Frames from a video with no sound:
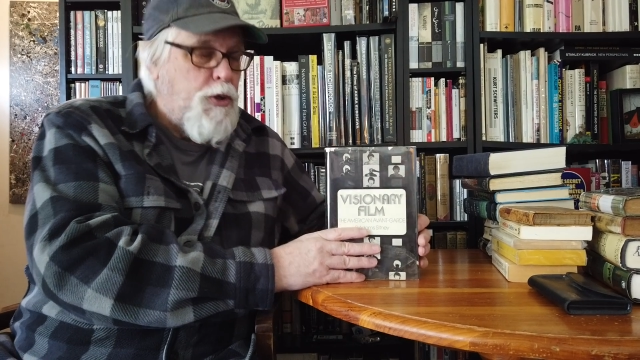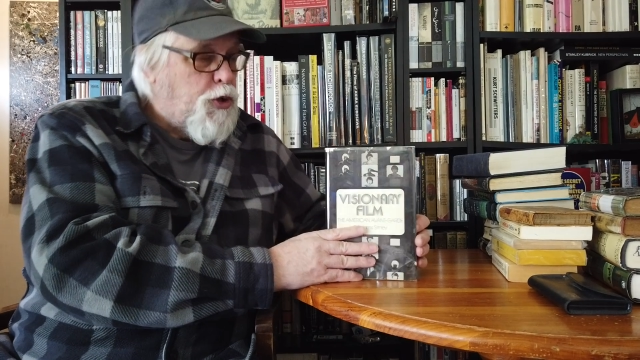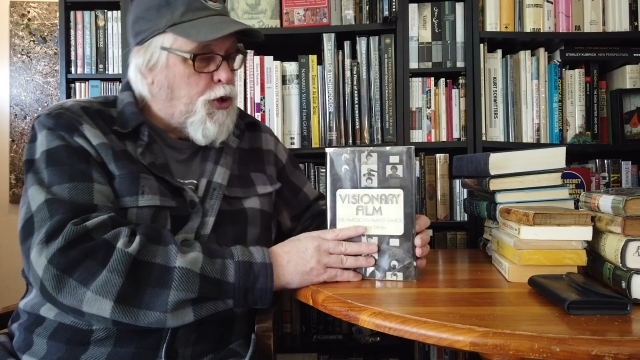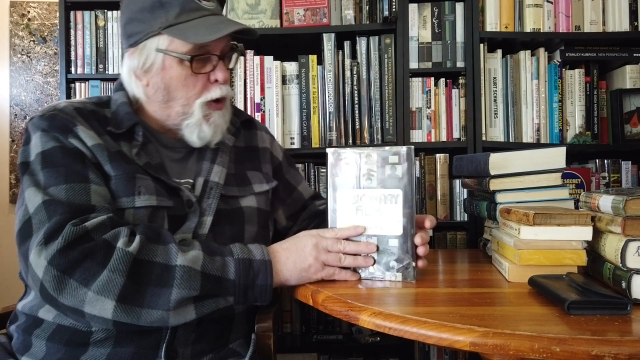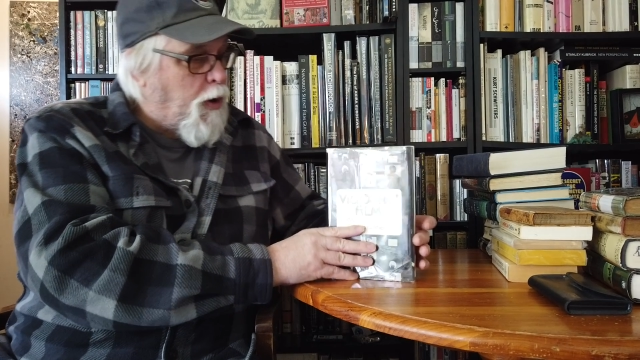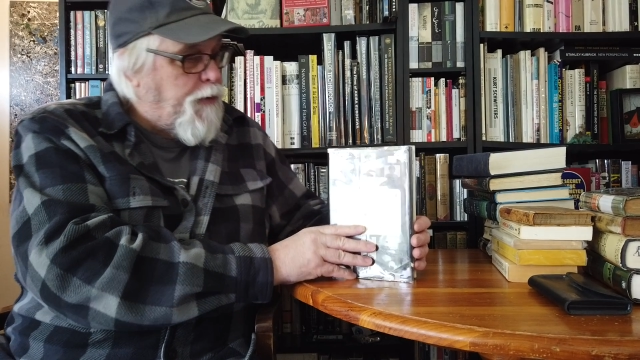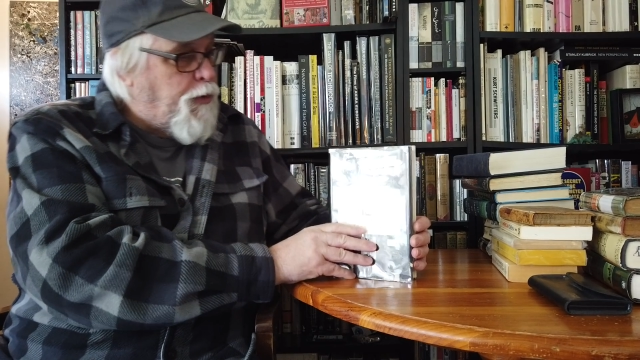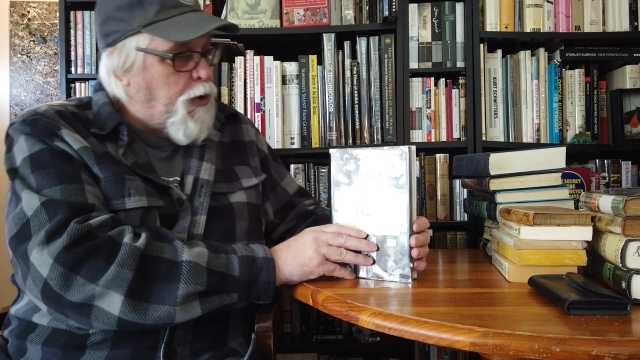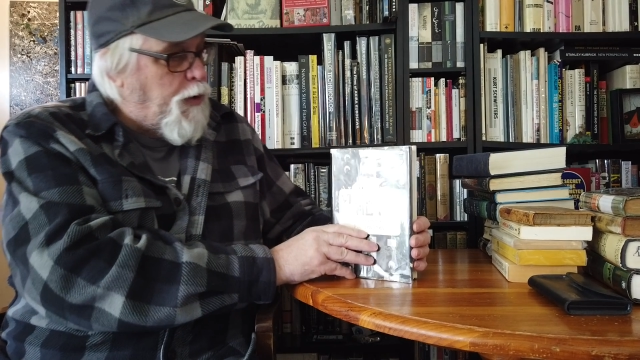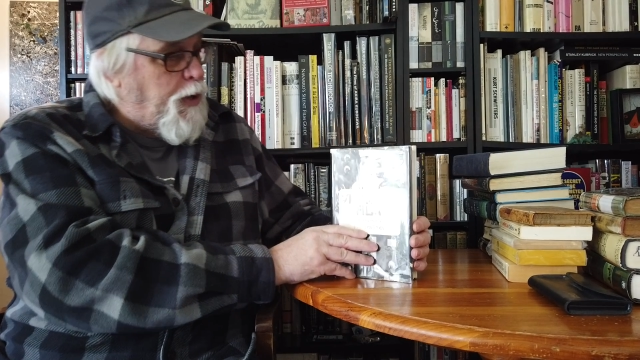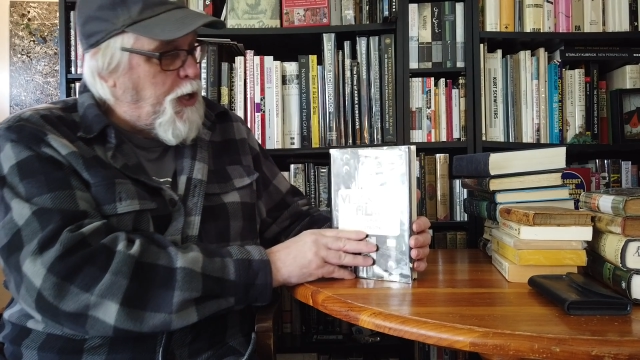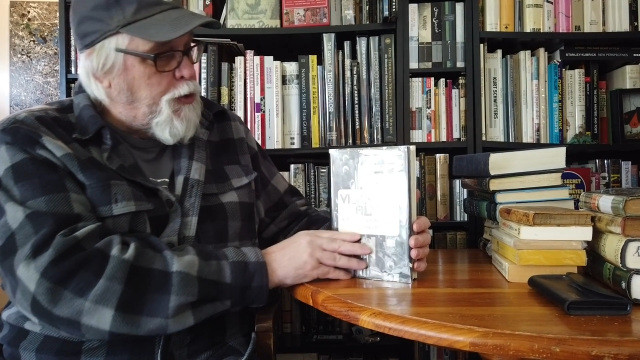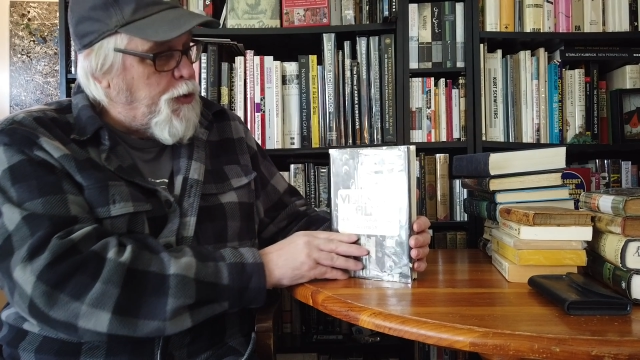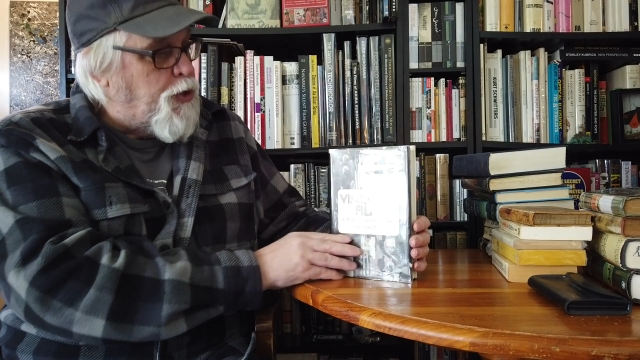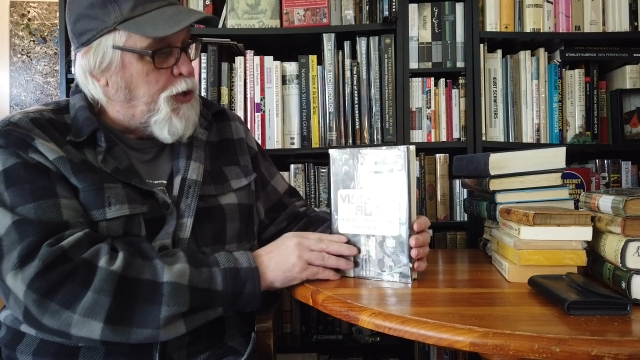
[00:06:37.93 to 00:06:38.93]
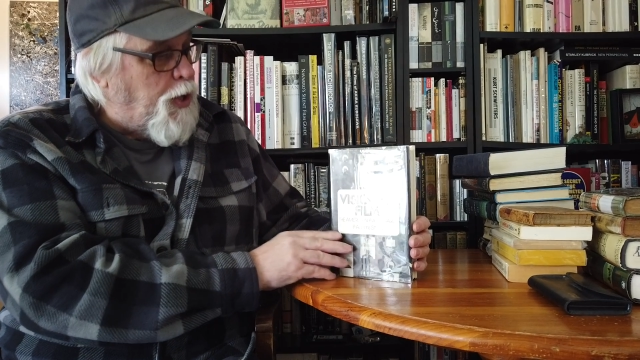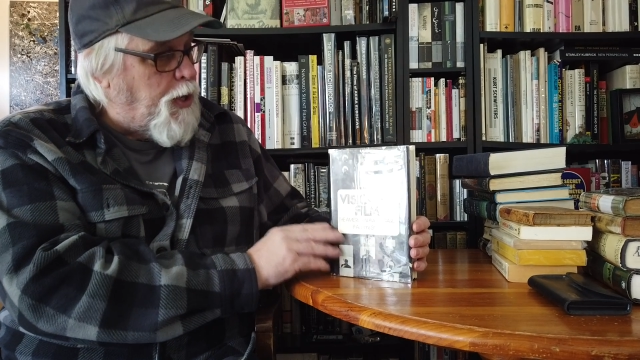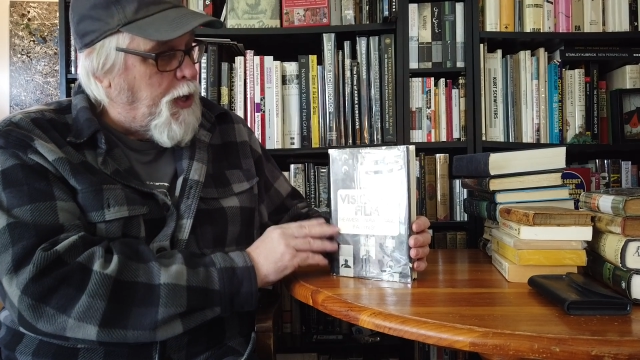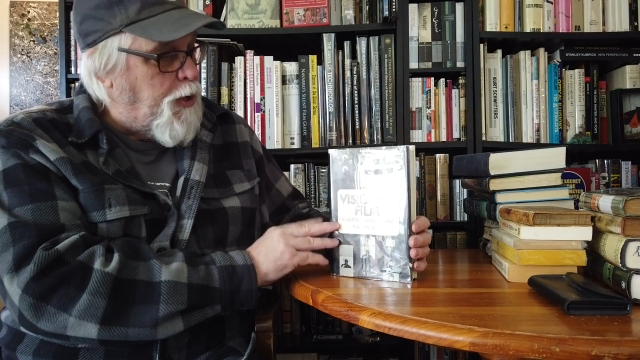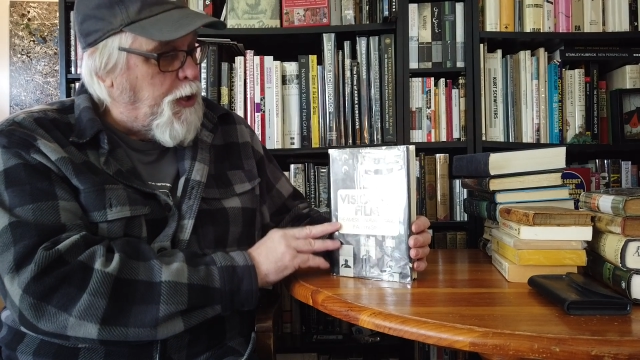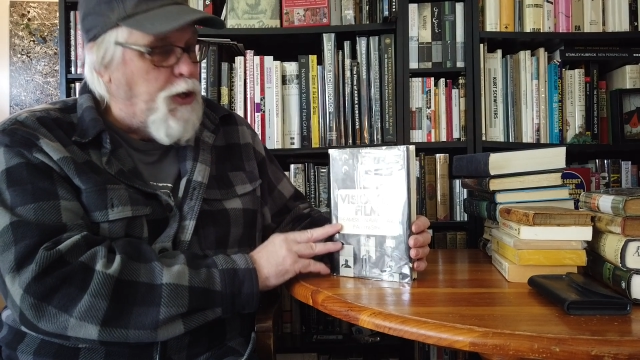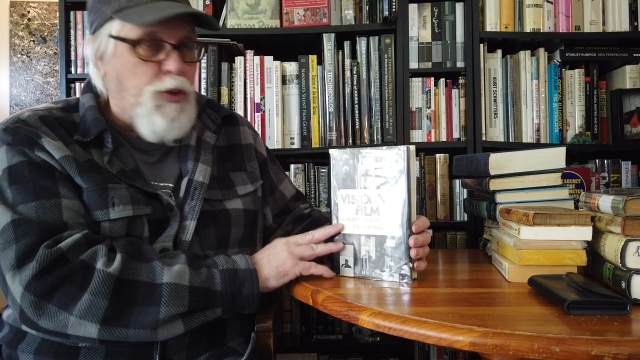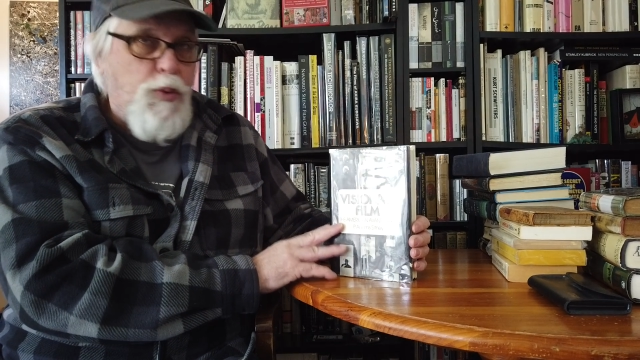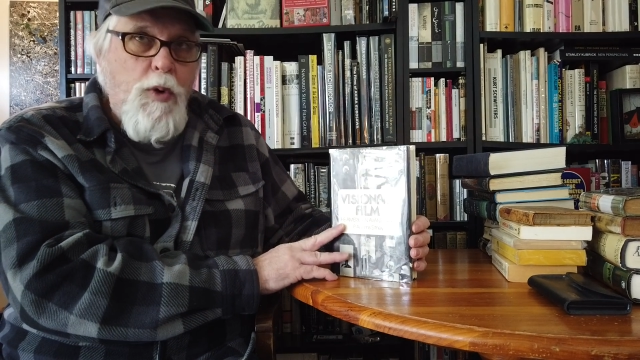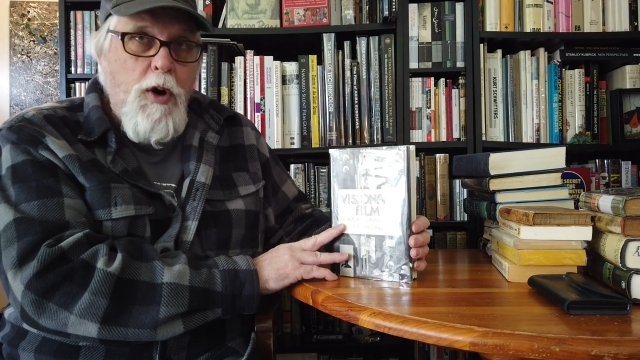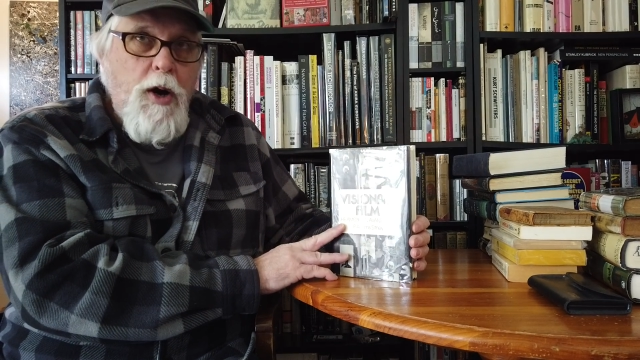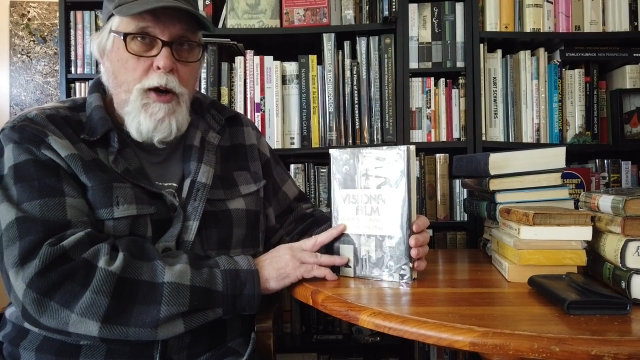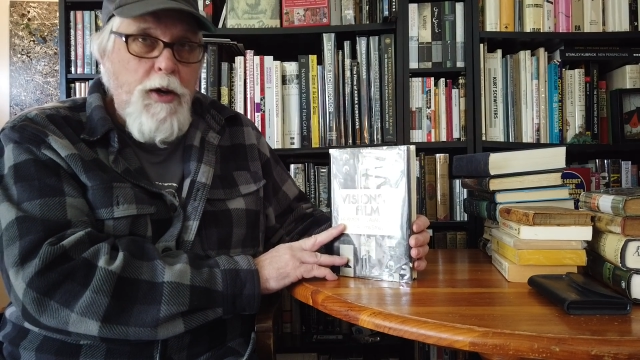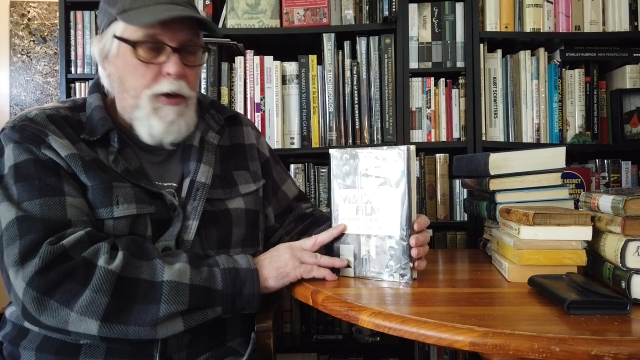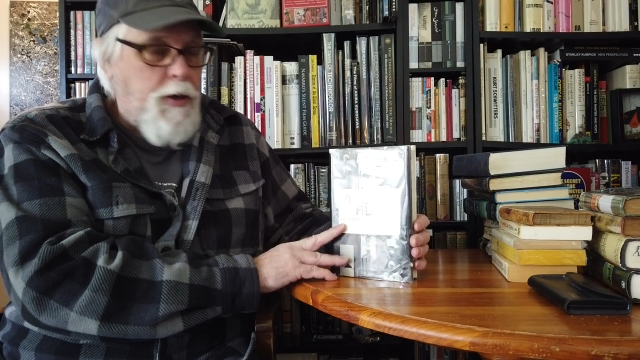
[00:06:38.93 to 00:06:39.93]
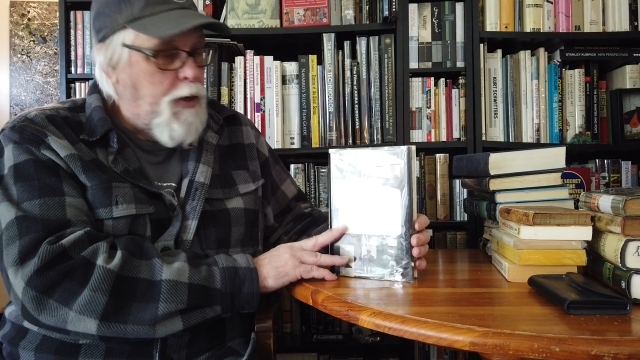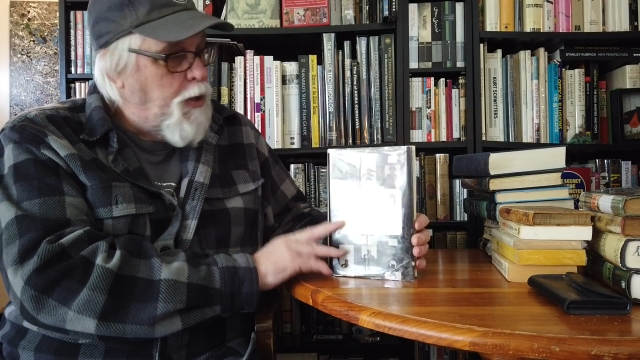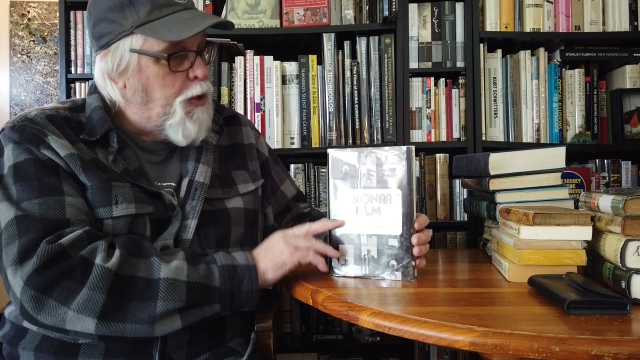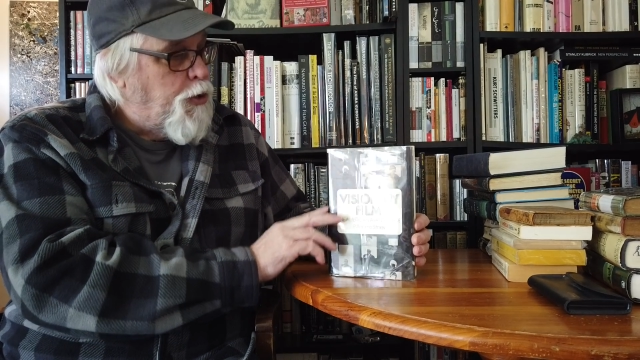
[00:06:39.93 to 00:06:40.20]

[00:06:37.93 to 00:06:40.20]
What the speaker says: So if you're interested in his work,